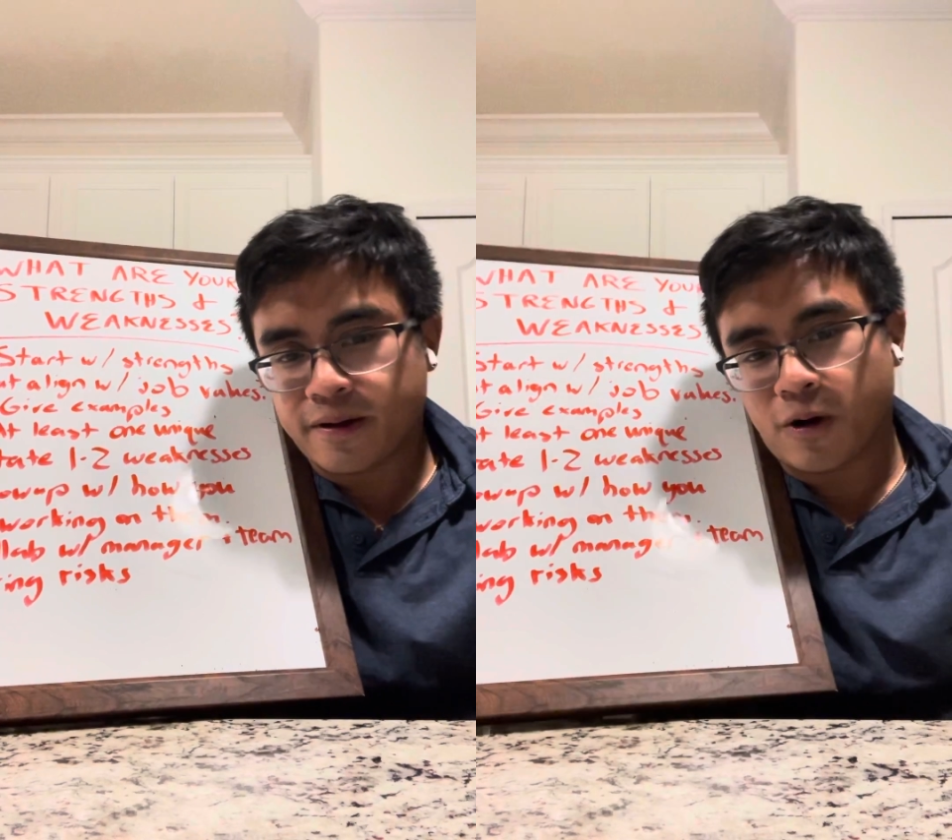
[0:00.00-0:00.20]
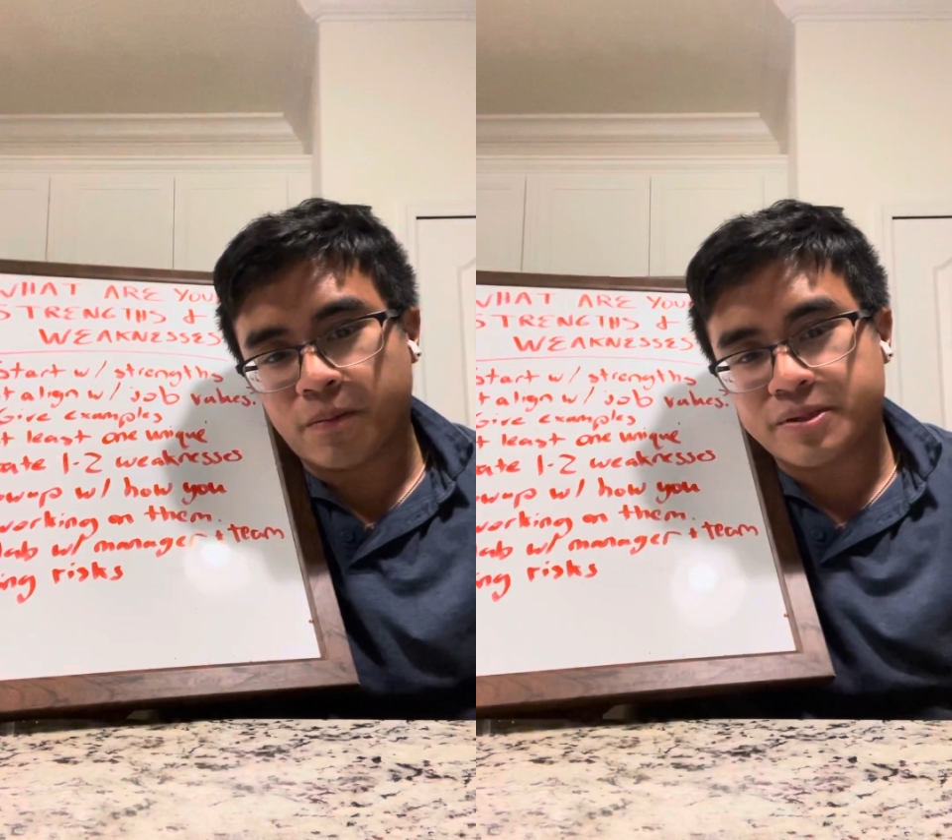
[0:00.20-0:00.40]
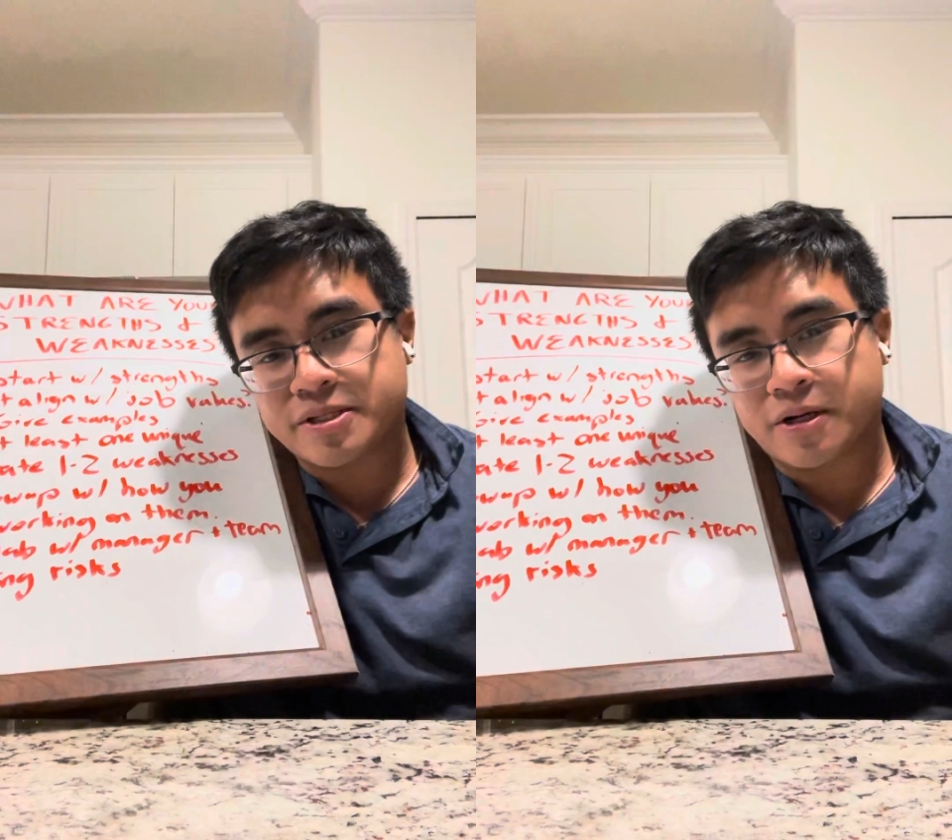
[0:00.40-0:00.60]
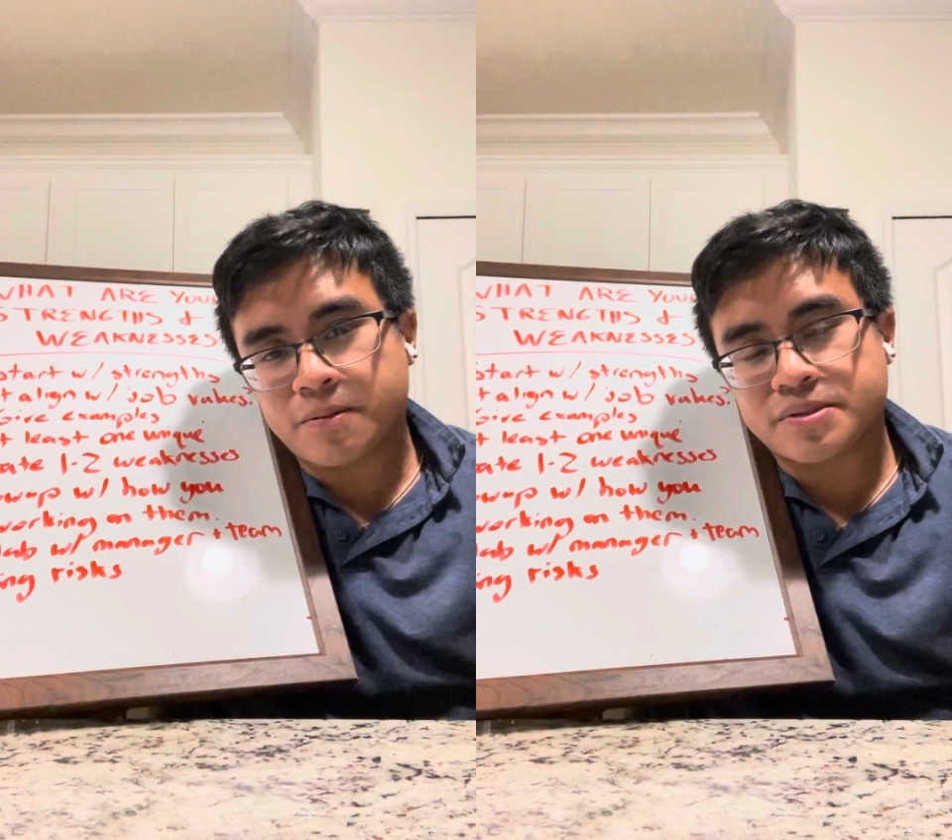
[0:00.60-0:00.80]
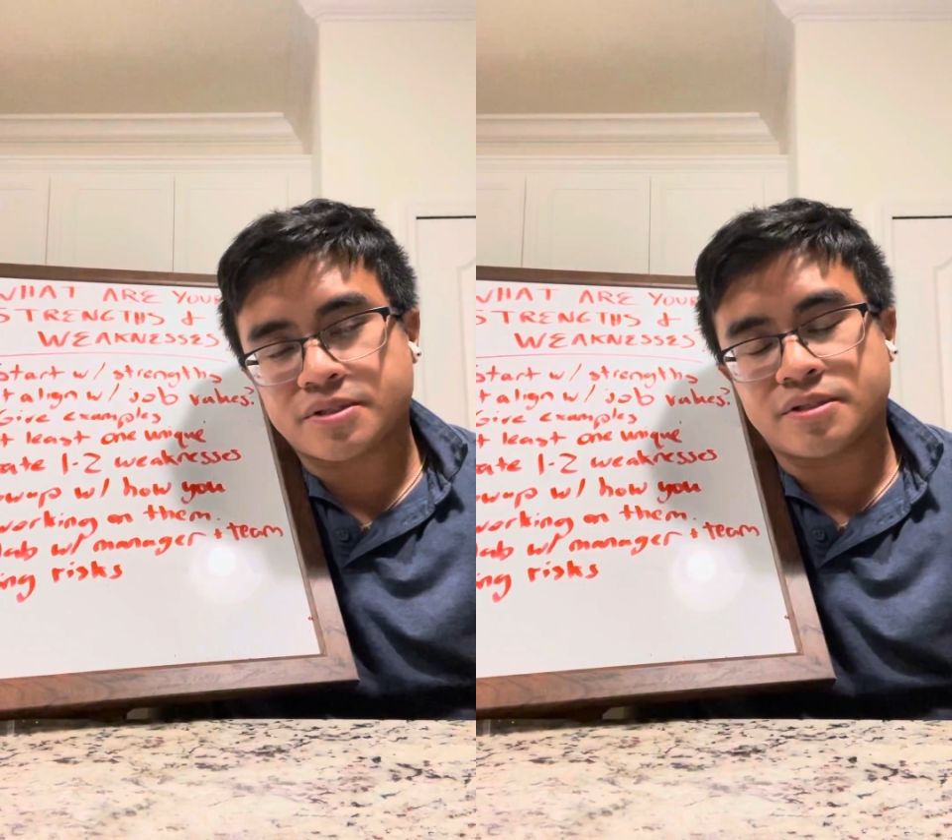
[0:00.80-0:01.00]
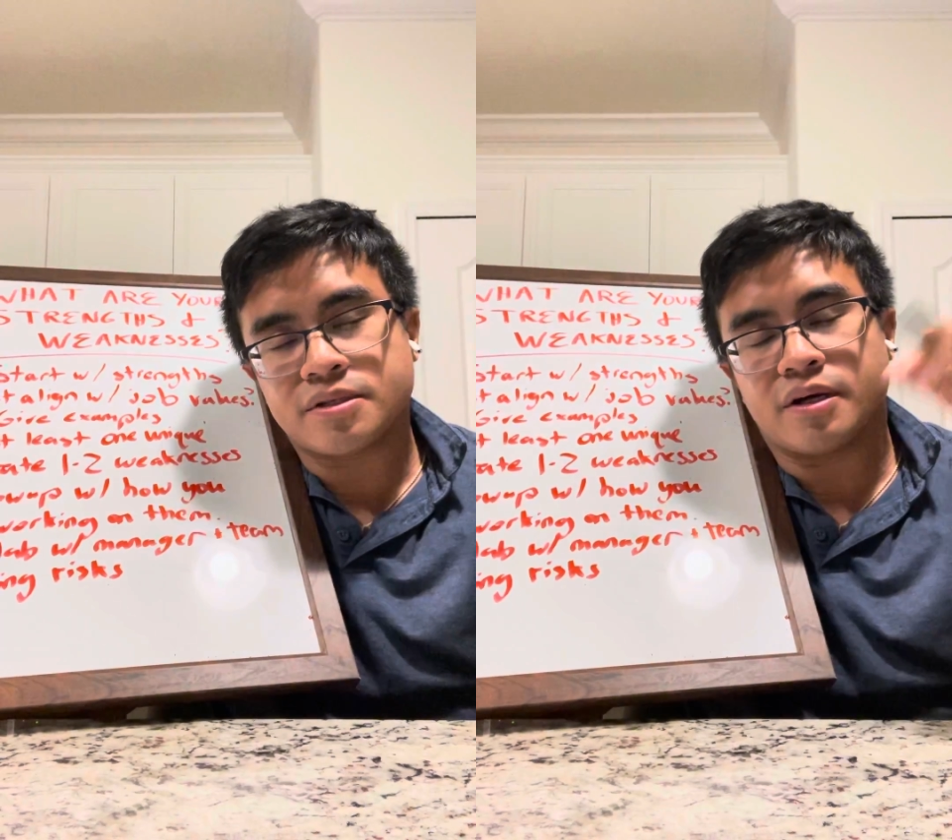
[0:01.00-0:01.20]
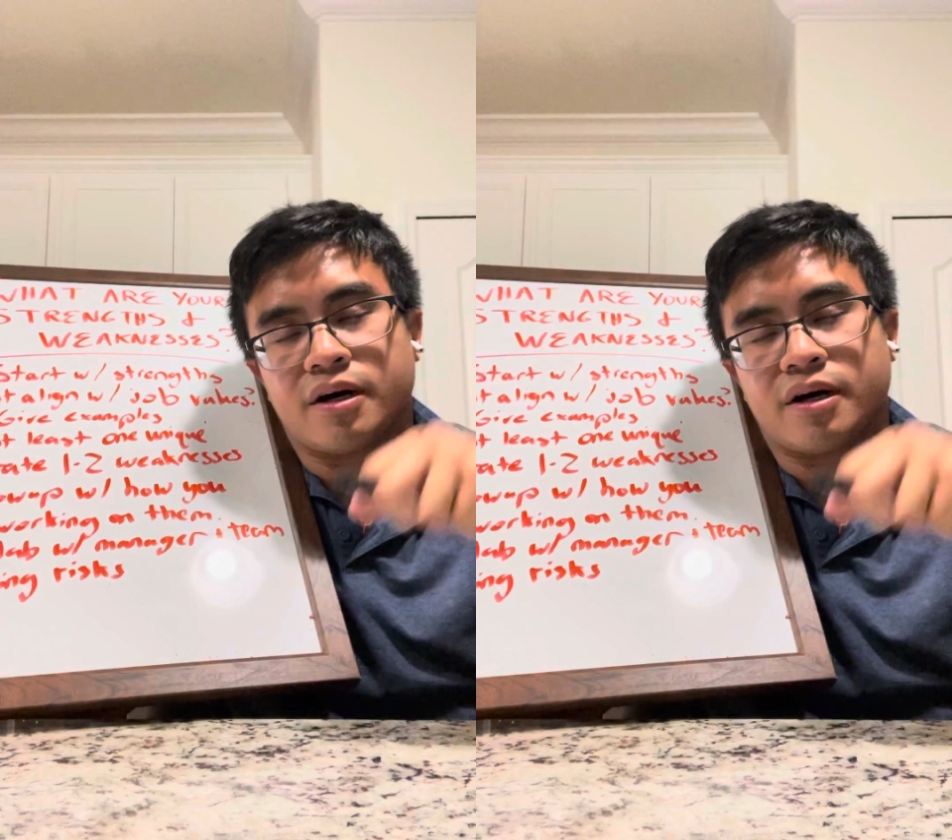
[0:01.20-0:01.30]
Hope this helps,